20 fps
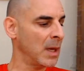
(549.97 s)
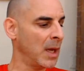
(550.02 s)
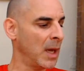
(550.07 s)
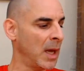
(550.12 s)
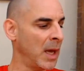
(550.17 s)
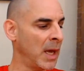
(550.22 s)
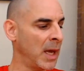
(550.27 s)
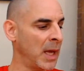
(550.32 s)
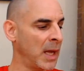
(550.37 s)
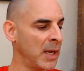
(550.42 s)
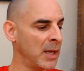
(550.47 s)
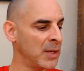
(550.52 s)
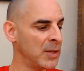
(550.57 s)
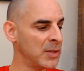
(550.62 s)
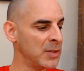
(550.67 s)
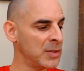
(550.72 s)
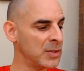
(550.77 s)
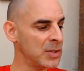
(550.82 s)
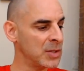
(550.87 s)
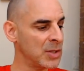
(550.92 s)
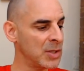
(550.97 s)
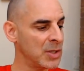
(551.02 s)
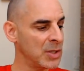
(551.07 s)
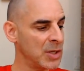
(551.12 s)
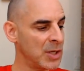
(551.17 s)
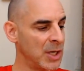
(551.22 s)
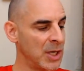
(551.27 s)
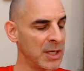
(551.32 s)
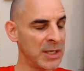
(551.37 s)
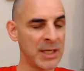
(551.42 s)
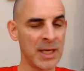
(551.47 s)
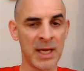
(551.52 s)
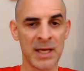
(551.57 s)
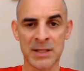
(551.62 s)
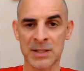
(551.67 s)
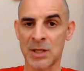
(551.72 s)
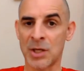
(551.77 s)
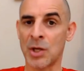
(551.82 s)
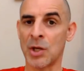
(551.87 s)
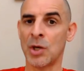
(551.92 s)
And it
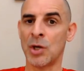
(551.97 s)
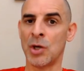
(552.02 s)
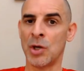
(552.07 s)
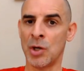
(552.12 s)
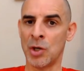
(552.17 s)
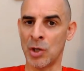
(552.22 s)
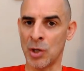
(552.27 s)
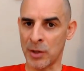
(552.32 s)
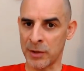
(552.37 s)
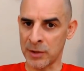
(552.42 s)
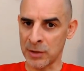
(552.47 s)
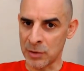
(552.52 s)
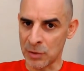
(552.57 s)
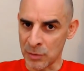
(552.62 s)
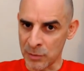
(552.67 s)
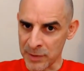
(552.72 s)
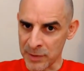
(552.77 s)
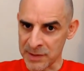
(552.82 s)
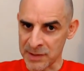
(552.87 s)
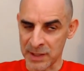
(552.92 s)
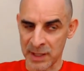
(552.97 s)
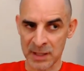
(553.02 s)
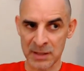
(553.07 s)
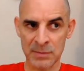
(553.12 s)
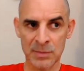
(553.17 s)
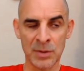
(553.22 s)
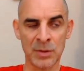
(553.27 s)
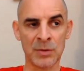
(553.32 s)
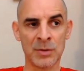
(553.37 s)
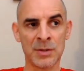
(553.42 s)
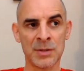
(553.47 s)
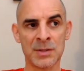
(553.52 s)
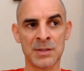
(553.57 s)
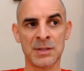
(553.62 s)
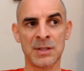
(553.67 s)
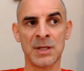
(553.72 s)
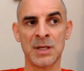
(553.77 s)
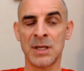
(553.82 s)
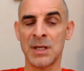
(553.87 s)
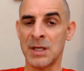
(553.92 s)
has nothing to do with sex because
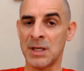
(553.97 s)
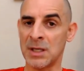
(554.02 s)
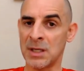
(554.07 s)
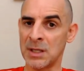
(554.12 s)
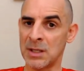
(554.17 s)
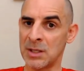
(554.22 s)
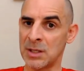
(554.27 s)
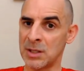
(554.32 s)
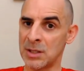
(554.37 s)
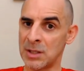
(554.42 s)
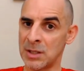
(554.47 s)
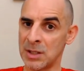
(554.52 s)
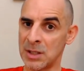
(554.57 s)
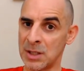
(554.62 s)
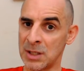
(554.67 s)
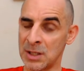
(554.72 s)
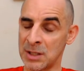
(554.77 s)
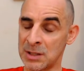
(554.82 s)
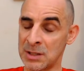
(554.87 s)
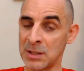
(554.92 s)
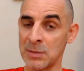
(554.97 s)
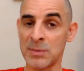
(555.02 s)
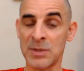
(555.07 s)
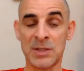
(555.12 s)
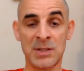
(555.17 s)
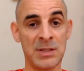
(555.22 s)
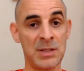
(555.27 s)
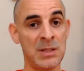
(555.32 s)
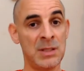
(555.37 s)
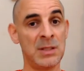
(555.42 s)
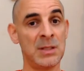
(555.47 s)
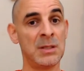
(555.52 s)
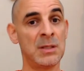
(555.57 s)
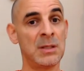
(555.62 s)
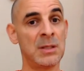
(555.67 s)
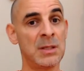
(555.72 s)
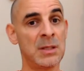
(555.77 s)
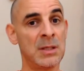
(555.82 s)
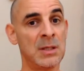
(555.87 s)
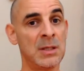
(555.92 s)
intimacy
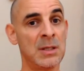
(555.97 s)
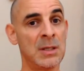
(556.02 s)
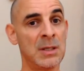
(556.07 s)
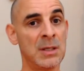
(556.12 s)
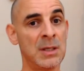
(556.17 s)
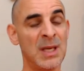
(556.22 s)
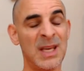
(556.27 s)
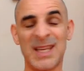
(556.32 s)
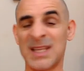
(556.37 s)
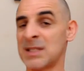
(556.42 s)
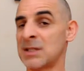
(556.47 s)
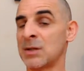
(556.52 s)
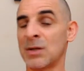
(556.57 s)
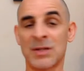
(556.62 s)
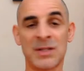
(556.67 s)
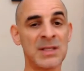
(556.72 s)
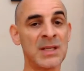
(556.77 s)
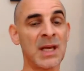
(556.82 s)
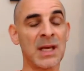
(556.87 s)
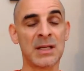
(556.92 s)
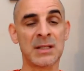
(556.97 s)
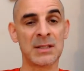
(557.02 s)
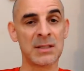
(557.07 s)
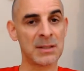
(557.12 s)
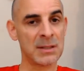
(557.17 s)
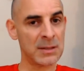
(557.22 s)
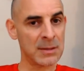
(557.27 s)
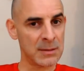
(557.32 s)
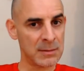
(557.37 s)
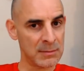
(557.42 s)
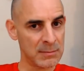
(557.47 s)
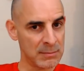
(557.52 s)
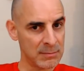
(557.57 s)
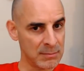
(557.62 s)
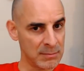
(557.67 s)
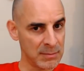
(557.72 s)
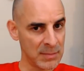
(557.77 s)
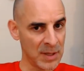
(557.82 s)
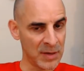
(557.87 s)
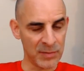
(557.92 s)
is not sex.
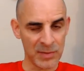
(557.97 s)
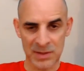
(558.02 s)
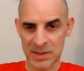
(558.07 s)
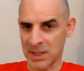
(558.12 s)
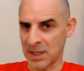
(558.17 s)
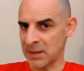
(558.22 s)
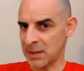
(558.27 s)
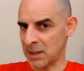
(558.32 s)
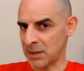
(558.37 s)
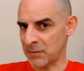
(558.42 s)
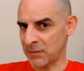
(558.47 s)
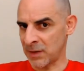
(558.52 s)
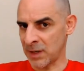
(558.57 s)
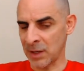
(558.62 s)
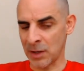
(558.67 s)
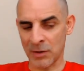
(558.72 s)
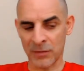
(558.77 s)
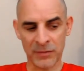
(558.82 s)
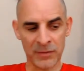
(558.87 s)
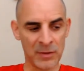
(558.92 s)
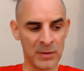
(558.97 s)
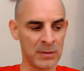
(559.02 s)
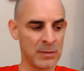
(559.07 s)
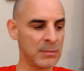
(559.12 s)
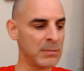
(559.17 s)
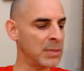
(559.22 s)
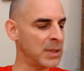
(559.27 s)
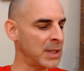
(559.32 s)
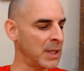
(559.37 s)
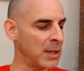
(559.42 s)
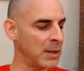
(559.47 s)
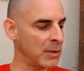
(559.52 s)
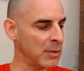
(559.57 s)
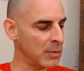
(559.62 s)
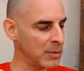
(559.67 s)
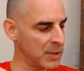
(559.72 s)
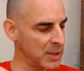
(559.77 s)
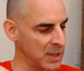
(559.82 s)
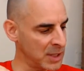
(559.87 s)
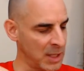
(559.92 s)
I've been saying that very often, but I'll
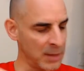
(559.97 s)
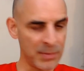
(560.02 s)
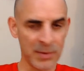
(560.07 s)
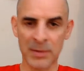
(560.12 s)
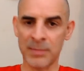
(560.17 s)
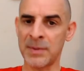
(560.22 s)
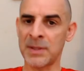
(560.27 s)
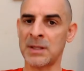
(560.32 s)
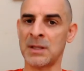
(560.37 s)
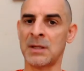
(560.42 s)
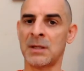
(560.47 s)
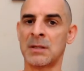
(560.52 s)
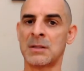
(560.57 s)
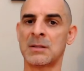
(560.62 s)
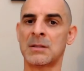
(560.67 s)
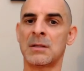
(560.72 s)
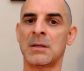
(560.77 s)
keep repeating it